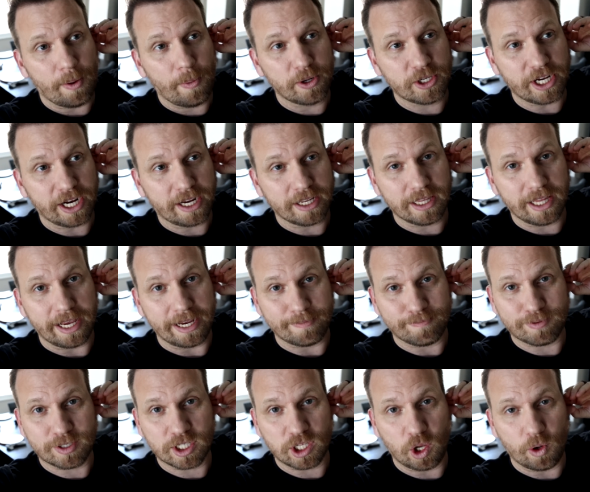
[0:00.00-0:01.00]
I wish I could
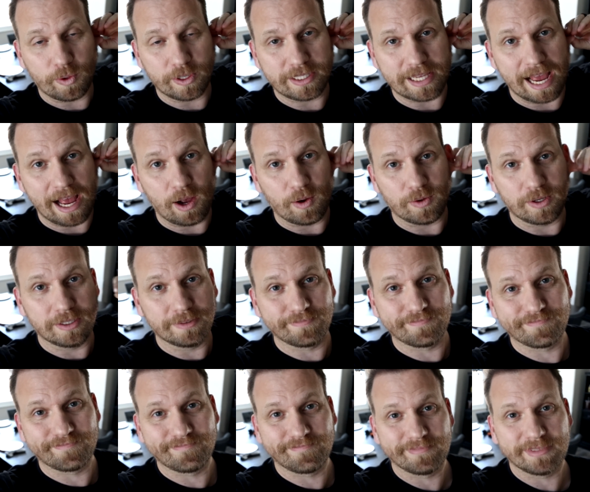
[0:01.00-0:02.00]
like slow it down.
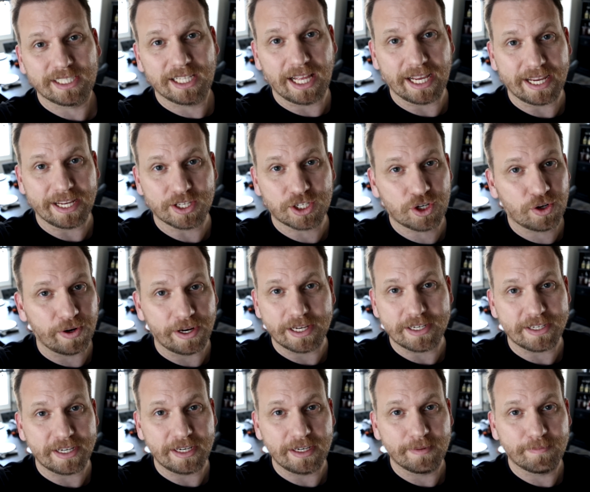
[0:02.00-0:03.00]
Like it's
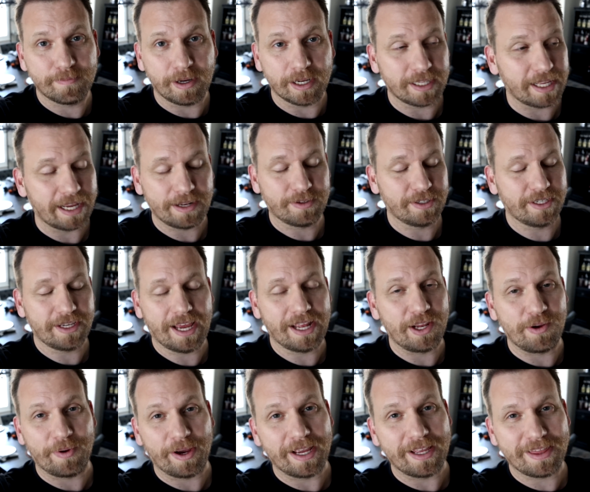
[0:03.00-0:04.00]
crazy, but uh,
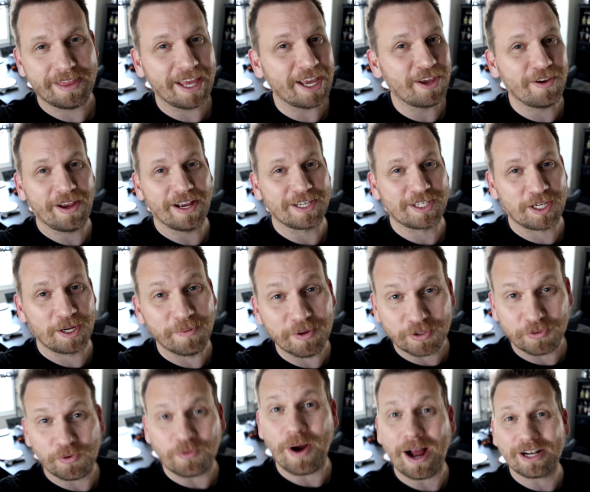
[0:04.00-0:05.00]
anyway, thank you guys so
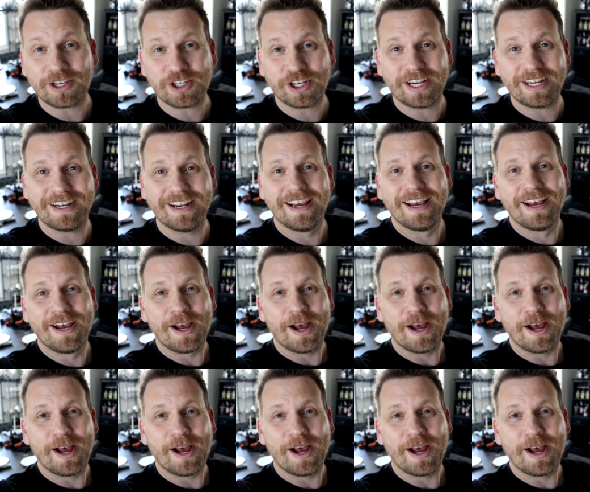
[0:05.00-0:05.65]
much for watching.